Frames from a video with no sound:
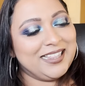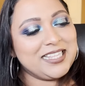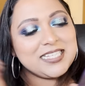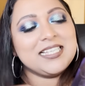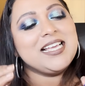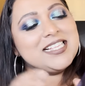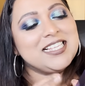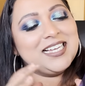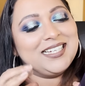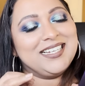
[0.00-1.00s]
This
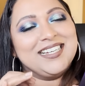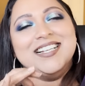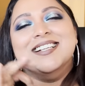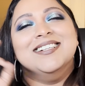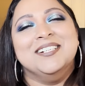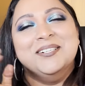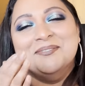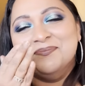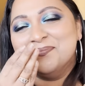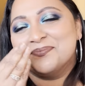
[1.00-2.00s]
is,
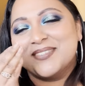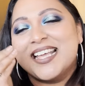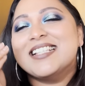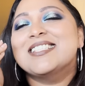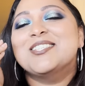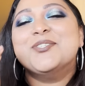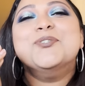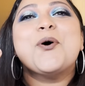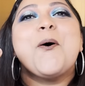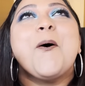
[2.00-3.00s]
it's
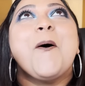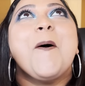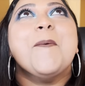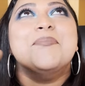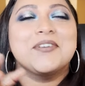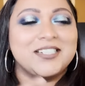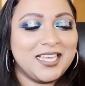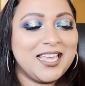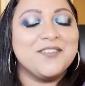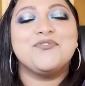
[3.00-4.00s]
so
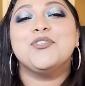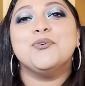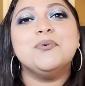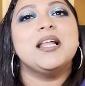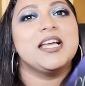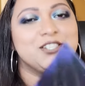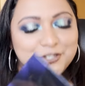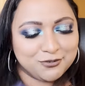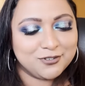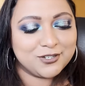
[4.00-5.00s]
pretty. If you like
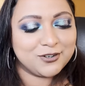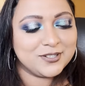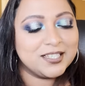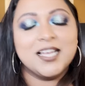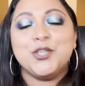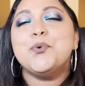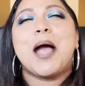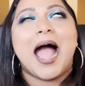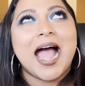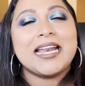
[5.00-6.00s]
jewel tones, you
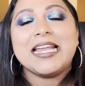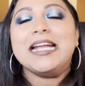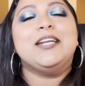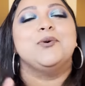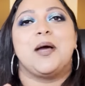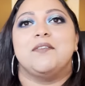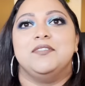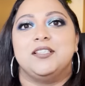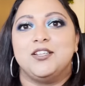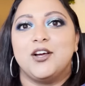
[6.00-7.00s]
need to have
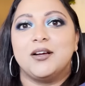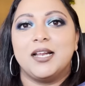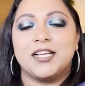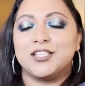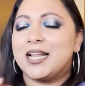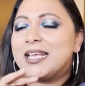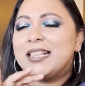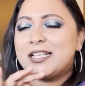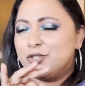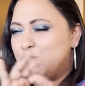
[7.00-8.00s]
this in your collection. Like
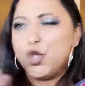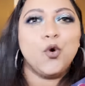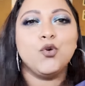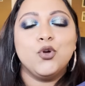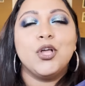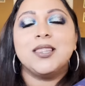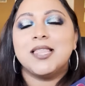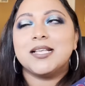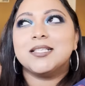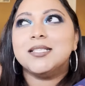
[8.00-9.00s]
there's no
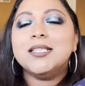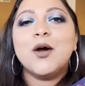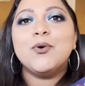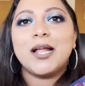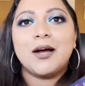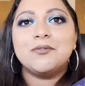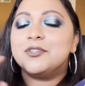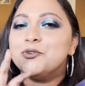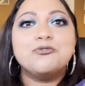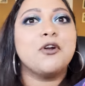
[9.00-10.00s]

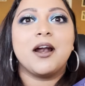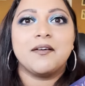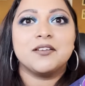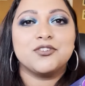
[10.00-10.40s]
doubt you do not have a